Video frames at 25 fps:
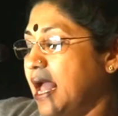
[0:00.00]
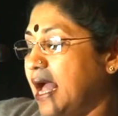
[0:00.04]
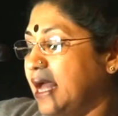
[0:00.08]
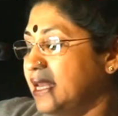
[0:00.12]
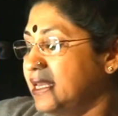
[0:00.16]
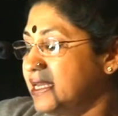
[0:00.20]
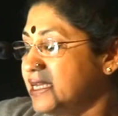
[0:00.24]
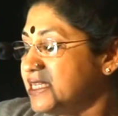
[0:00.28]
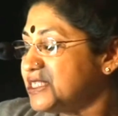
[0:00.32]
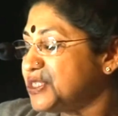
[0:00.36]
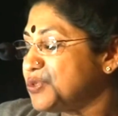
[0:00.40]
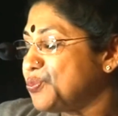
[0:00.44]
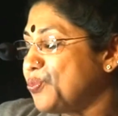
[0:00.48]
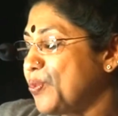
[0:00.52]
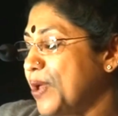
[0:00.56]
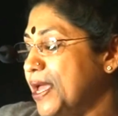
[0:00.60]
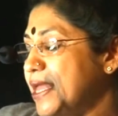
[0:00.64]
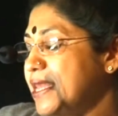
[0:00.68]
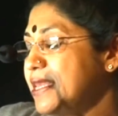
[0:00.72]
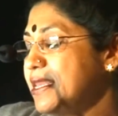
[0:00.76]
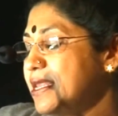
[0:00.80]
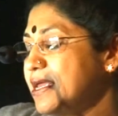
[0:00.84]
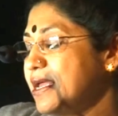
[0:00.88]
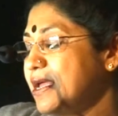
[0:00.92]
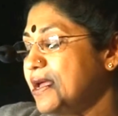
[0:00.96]
And yes,
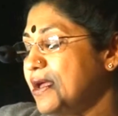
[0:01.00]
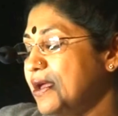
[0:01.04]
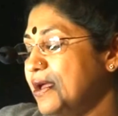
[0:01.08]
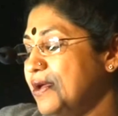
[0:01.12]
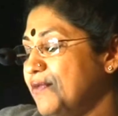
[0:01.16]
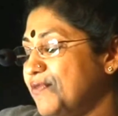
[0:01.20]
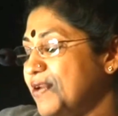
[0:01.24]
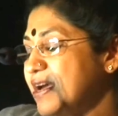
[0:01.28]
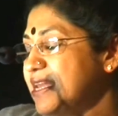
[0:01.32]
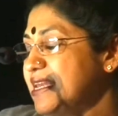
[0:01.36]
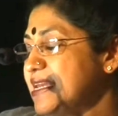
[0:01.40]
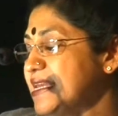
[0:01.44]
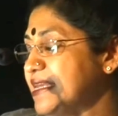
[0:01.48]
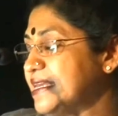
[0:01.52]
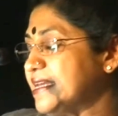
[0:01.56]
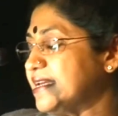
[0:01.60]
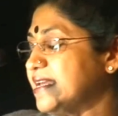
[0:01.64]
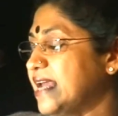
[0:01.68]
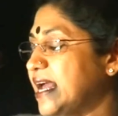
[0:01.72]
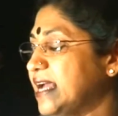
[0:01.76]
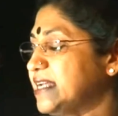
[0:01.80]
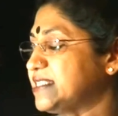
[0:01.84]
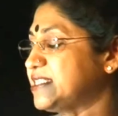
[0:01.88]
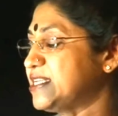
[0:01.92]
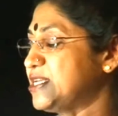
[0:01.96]
when one
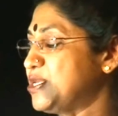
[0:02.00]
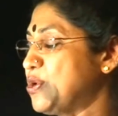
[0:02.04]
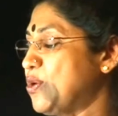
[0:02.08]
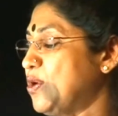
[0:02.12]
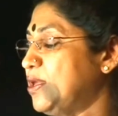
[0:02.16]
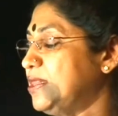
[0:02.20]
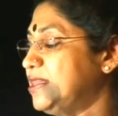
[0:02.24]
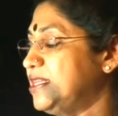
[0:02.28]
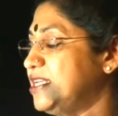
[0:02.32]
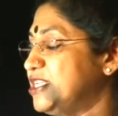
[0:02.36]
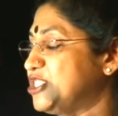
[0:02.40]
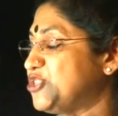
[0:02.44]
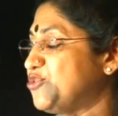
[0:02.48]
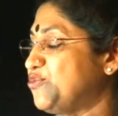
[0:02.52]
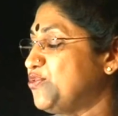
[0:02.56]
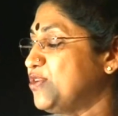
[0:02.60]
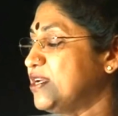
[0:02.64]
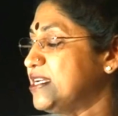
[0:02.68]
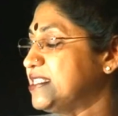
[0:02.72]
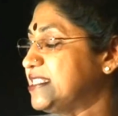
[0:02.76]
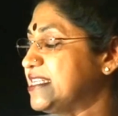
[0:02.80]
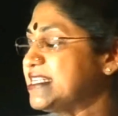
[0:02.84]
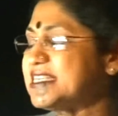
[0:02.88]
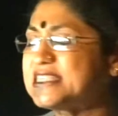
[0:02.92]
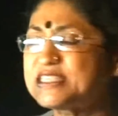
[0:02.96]
interacts in all these
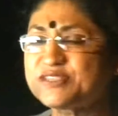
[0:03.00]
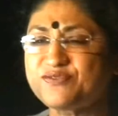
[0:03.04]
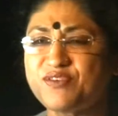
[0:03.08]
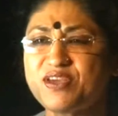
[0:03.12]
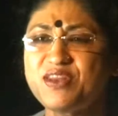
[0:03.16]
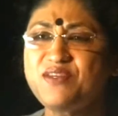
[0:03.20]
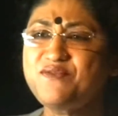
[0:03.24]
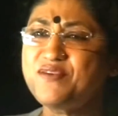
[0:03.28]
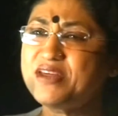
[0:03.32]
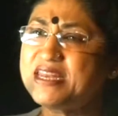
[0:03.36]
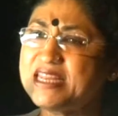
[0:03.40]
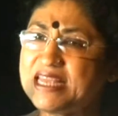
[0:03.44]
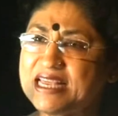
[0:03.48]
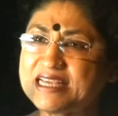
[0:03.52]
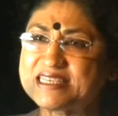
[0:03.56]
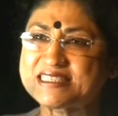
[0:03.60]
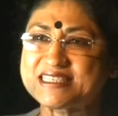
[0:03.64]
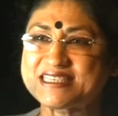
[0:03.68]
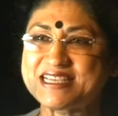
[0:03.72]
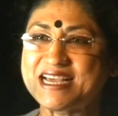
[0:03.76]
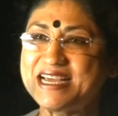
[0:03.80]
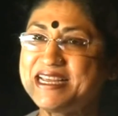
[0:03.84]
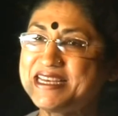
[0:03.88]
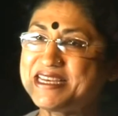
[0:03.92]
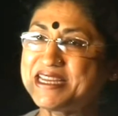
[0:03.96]
spheres, it is very, very
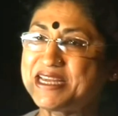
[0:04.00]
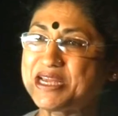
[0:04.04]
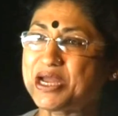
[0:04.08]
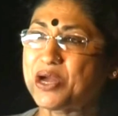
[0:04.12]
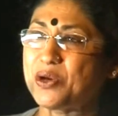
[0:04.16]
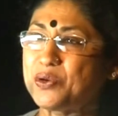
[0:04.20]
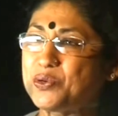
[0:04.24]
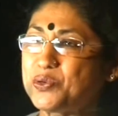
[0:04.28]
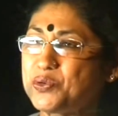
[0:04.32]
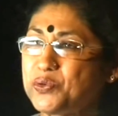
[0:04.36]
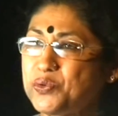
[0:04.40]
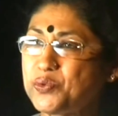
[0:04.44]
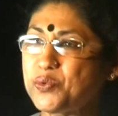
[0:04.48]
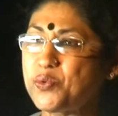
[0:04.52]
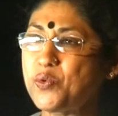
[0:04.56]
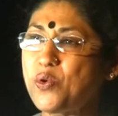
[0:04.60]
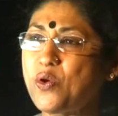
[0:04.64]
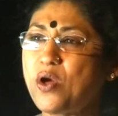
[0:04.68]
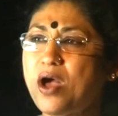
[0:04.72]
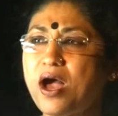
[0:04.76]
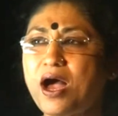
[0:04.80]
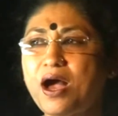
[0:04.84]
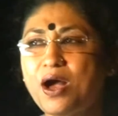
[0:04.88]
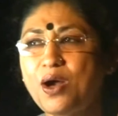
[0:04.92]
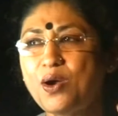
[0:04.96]
exciting how to
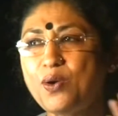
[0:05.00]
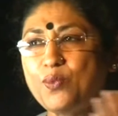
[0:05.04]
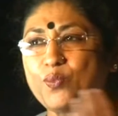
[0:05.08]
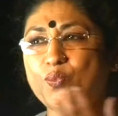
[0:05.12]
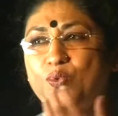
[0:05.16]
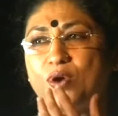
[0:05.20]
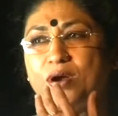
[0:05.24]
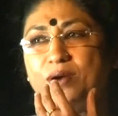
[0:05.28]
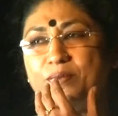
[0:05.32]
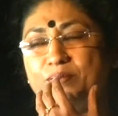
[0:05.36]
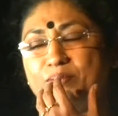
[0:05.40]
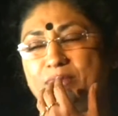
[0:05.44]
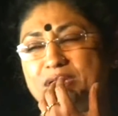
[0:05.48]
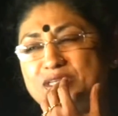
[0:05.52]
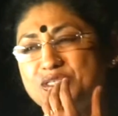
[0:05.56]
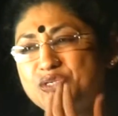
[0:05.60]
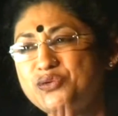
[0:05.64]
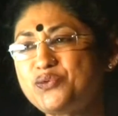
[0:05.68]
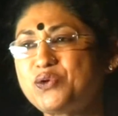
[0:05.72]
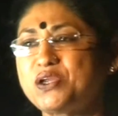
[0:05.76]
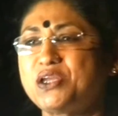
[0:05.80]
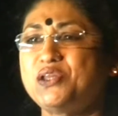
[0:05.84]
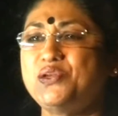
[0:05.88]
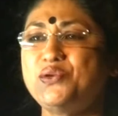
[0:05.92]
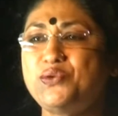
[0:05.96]
know how
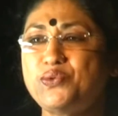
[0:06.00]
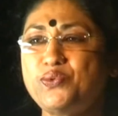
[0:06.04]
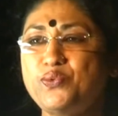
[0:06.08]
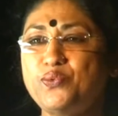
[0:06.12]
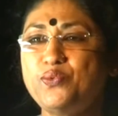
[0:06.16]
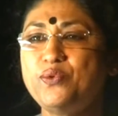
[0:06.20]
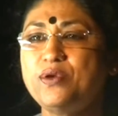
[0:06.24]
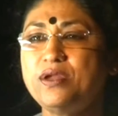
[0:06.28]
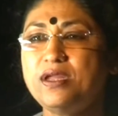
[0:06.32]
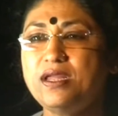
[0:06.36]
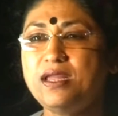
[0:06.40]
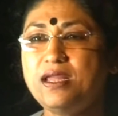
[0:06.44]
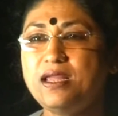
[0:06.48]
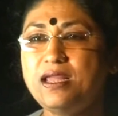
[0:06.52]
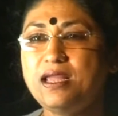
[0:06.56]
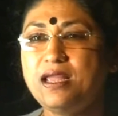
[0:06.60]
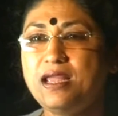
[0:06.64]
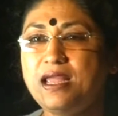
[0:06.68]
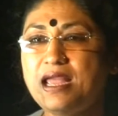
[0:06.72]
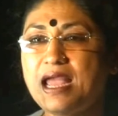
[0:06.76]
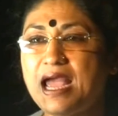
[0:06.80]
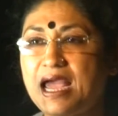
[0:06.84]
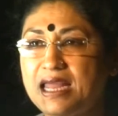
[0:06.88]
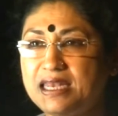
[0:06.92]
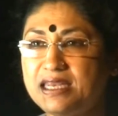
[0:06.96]
much you can do.
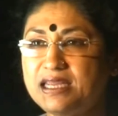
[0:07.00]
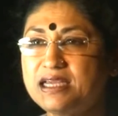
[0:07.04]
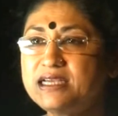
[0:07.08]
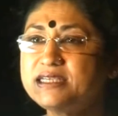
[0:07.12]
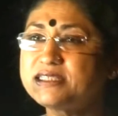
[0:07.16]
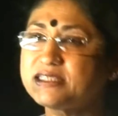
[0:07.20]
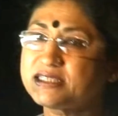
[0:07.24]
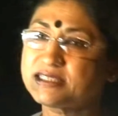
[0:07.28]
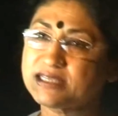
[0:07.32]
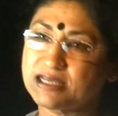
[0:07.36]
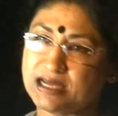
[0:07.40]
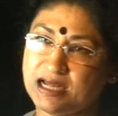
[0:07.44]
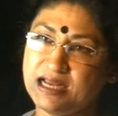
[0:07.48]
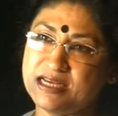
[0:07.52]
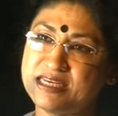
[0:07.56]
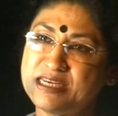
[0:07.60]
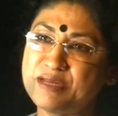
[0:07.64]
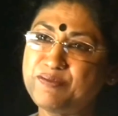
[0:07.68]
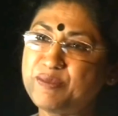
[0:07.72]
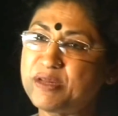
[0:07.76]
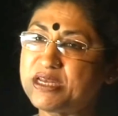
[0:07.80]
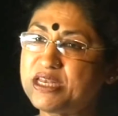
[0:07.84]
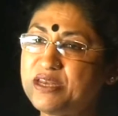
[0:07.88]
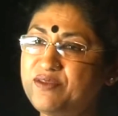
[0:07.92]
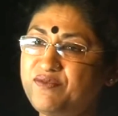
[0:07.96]
And yes,
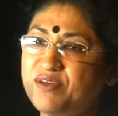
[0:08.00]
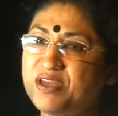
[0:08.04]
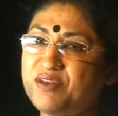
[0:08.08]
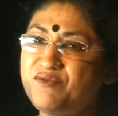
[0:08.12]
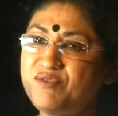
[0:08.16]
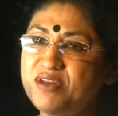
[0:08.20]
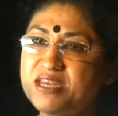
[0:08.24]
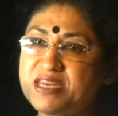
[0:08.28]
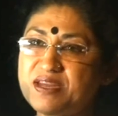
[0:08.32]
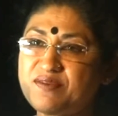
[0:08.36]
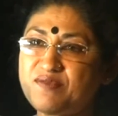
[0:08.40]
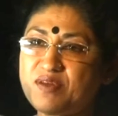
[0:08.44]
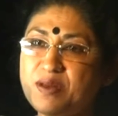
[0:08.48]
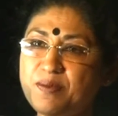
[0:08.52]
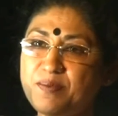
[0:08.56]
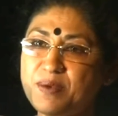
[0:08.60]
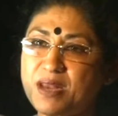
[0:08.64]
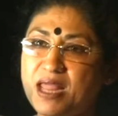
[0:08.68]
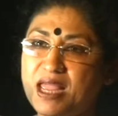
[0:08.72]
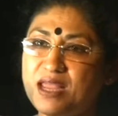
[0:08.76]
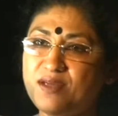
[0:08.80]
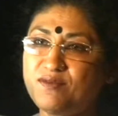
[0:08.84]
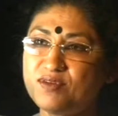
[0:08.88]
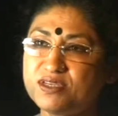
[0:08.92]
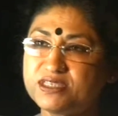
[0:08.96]
ultimately when we
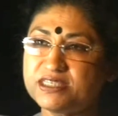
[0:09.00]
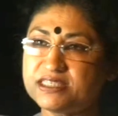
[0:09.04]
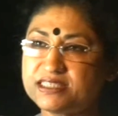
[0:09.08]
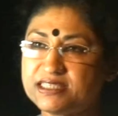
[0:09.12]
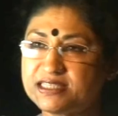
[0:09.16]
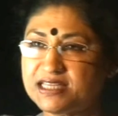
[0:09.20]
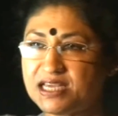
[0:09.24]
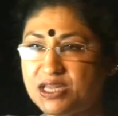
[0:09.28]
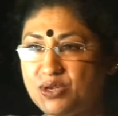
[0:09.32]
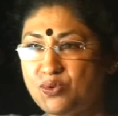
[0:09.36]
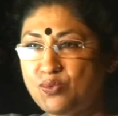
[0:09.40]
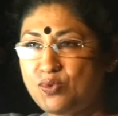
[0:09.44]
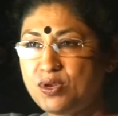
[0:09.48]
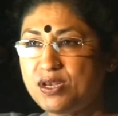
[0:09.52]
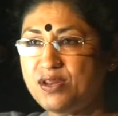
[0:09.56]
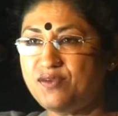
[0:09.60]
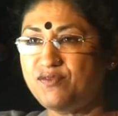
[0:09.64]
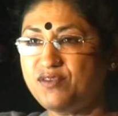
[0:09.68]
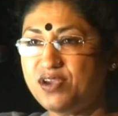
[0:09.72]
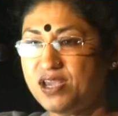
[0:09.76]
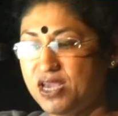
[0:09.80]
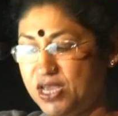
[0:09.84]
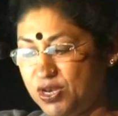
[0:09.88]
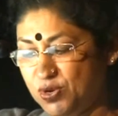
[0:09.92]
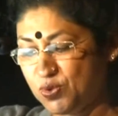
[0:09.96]
develop languages, then
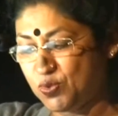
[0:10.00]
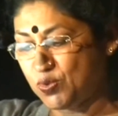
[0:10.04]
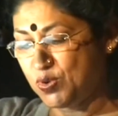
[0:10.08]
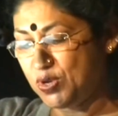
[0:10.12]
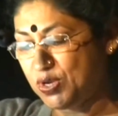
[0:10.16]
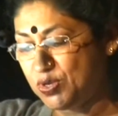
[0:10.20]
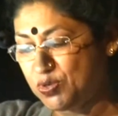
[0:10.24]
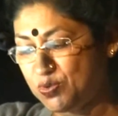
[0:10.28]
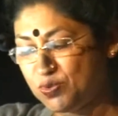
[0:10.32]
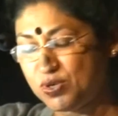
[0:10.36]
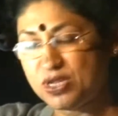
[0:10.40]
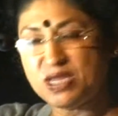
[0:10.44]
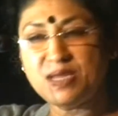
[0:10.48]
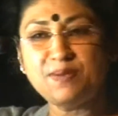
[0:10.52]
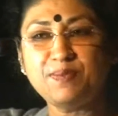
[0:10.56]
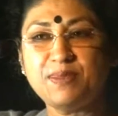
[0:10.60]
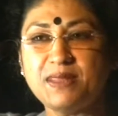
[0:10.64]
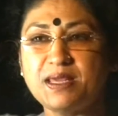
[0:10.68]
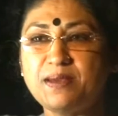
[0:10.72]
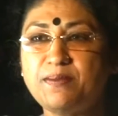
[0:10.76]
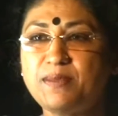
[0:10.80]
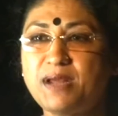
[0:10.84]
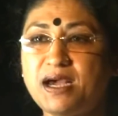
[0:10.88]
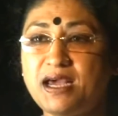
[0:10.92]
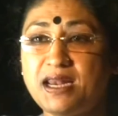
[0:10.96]
only we are going to
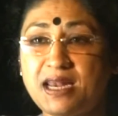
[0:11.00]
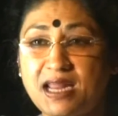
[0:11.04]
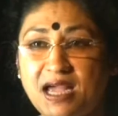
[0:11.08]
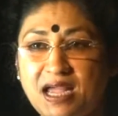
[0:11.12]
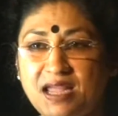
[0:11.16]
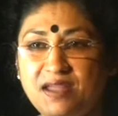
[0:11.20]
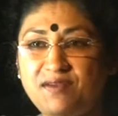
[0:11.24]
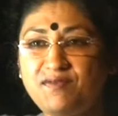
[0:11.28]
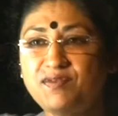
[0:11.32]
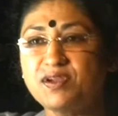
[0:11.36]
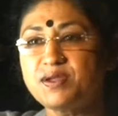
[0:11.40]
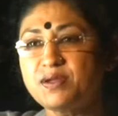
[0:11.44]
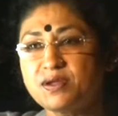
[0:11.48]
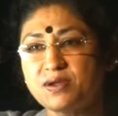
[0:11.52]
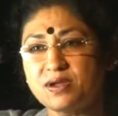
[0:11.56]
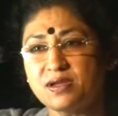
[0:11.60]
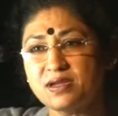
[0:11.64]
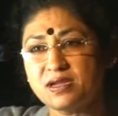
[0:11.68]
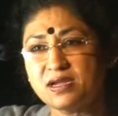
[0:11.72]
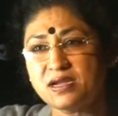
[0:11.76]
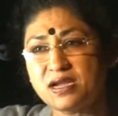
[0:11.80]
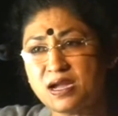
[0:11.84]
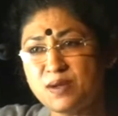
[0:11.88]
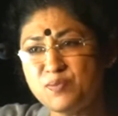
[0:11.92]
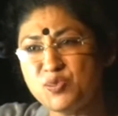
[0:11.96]
keep them alive,
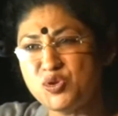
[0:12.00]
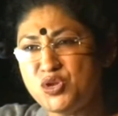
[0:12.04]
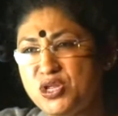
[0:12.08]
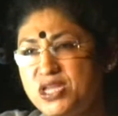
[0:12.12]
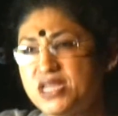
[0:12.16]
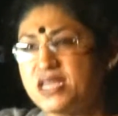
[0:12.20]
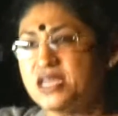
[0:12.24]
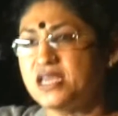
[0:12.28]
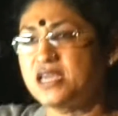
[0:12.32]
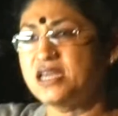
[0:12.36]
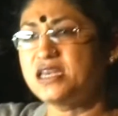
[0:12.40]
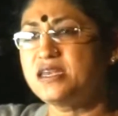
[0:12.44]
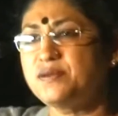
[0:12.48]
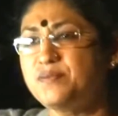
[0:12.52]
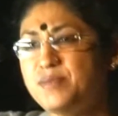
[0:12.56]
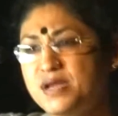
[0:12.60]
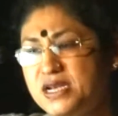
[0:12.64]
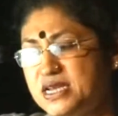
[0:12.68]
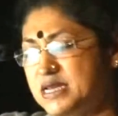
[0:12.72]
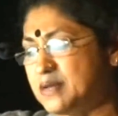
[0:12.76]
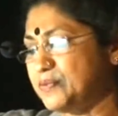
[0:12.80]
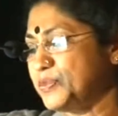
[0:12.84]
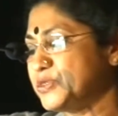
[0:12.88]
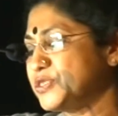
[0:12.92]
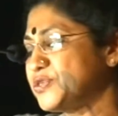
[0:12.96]
communicate,
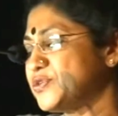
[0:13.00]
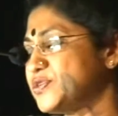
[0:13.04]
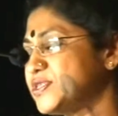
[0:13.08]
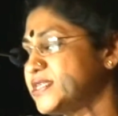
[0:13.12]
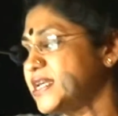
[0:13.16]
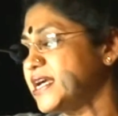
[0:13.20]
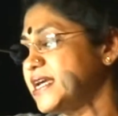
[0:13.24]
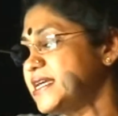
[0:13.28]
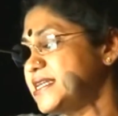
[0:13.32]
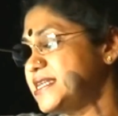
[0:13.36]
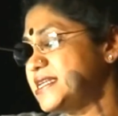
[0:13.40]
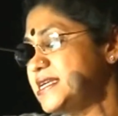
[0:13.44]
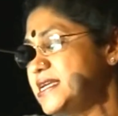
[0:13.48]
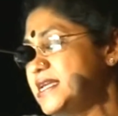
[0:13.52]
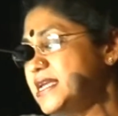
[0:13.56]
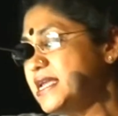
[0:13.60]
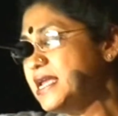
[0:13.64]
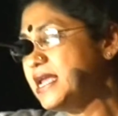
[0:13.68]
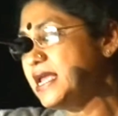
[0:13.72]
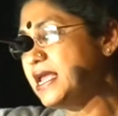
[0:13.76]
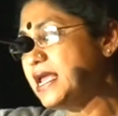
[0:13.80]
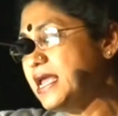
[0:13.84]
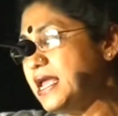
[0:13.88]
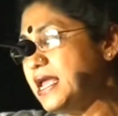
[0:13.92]
build up a society,